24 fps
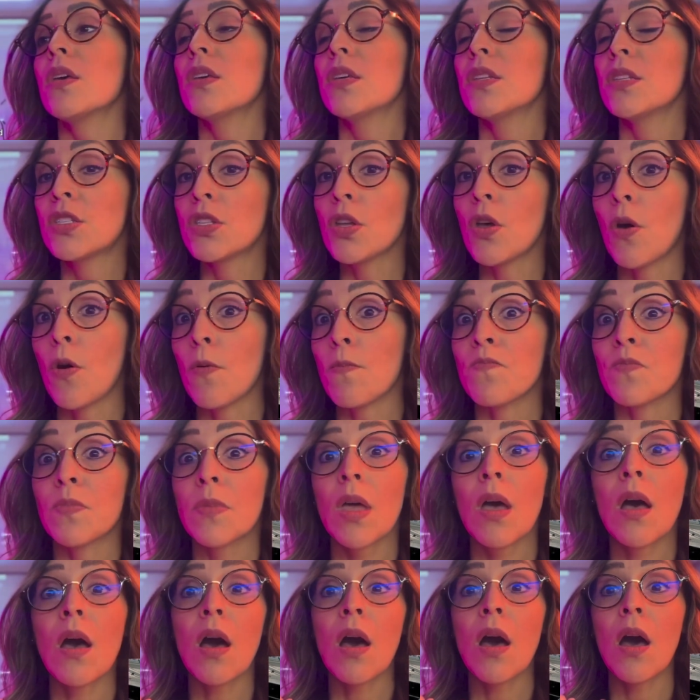So,
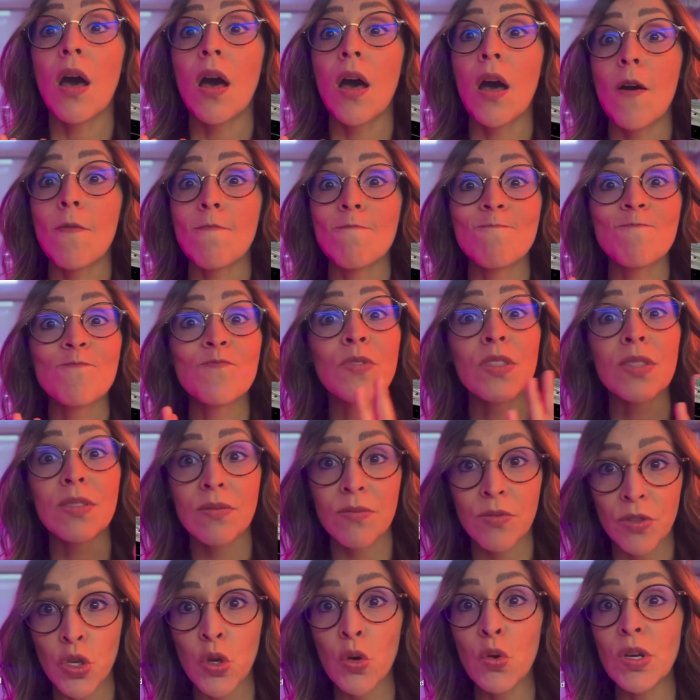um,
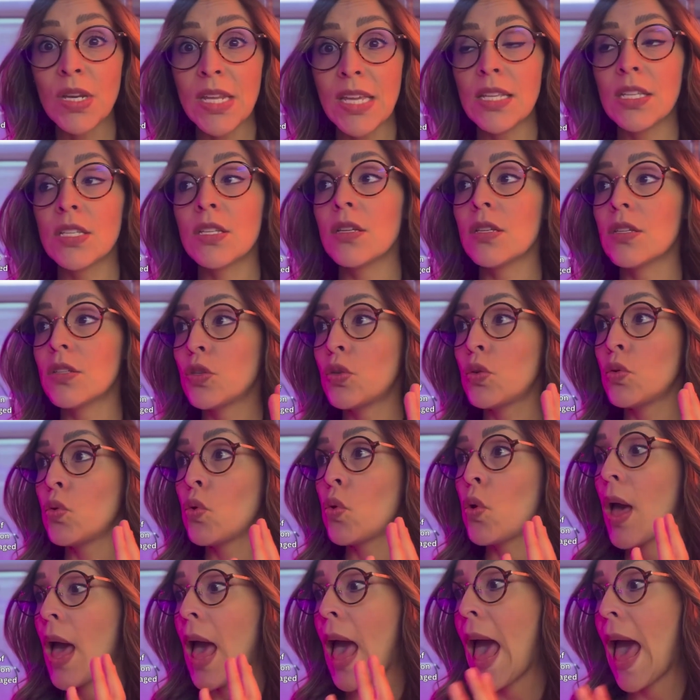you need
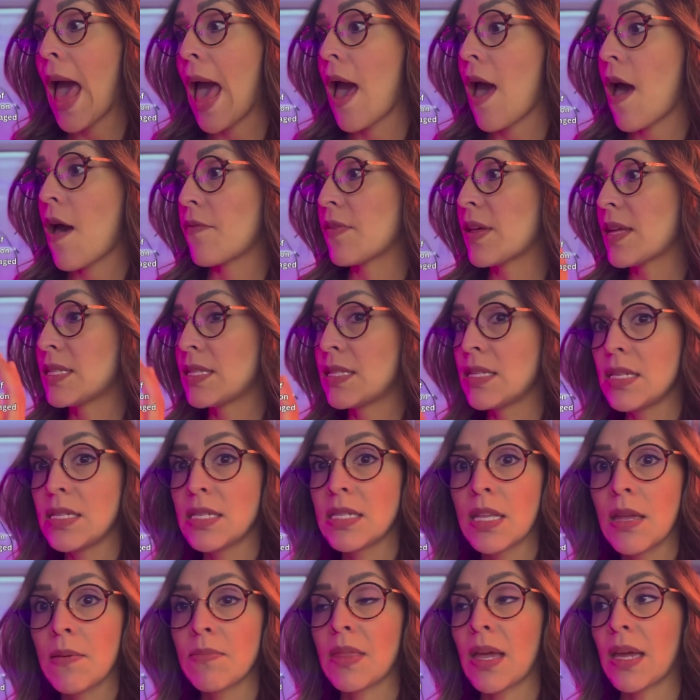to have a
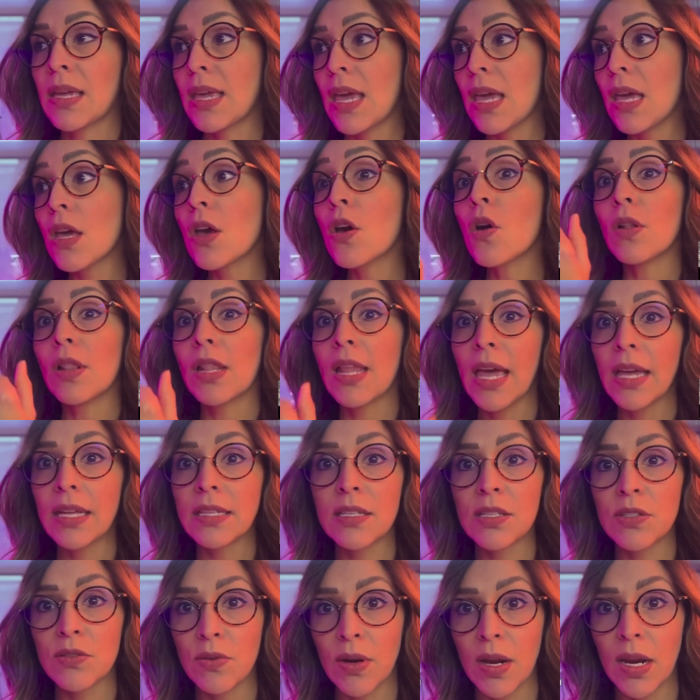system that can collect
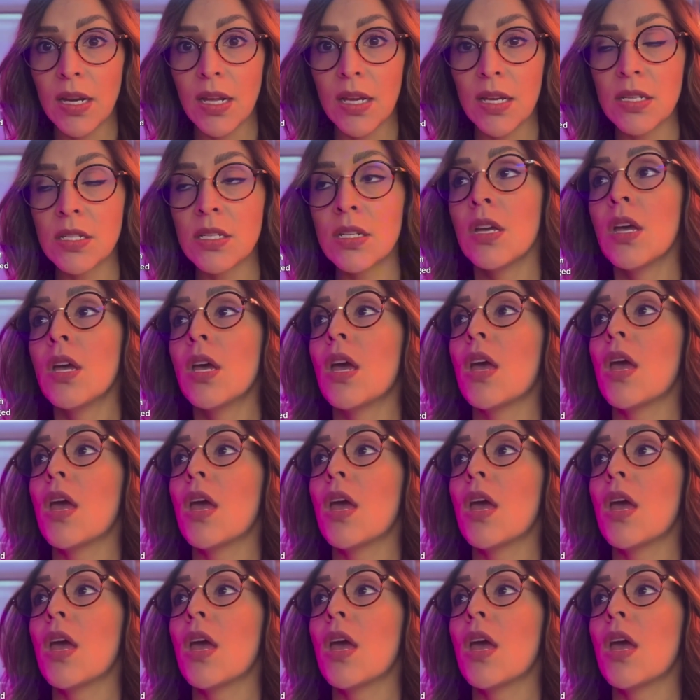the drainage